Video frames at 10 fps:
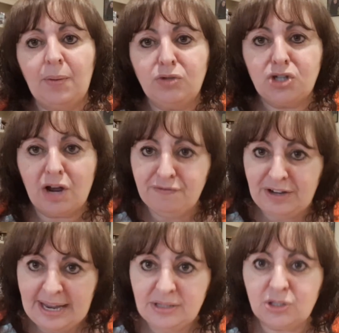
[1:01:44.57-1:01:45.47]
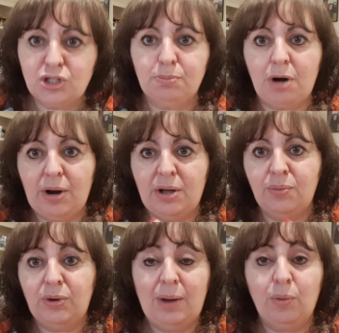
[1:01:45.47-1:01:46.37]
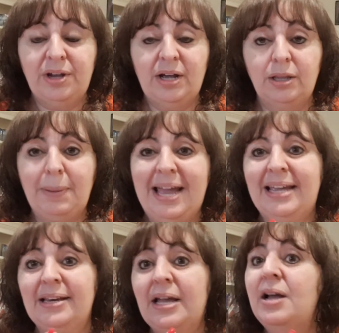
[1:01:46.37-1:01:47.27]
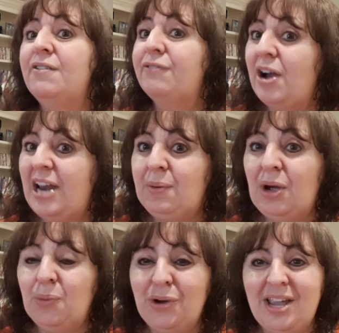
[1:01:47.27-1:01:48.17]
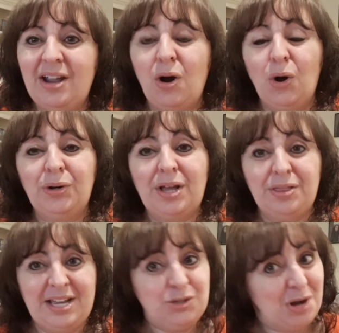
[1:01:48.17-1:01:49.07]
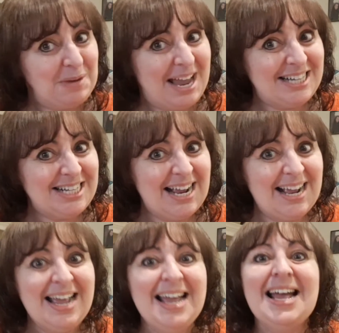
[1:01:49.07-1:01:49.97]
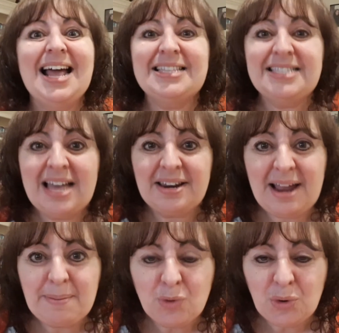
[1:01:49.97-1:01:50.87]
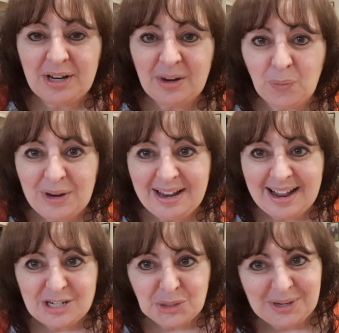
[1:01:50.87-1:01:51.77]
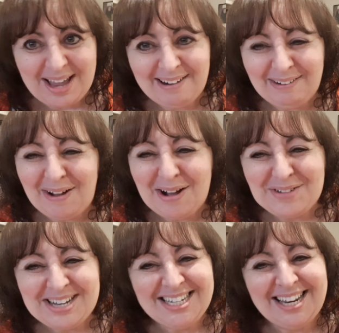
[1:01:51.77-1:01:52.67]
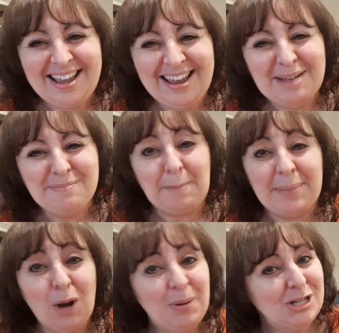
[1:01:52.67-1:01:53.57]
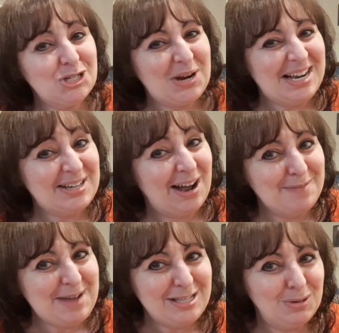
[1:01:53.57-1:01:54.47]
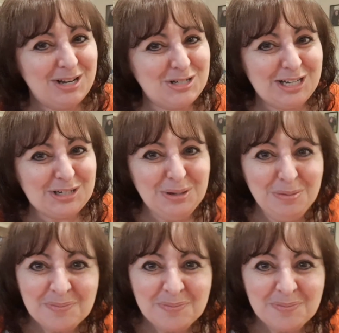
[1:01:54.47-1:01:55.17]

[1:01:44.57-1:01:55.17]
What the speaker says: Don't forget, tomorrow we are working on the blanket. Friday we're working on the Dreamcatcher. And Saturday morning we are doing our live at 10 a.m. Melbourne, Australia time, as we usually do.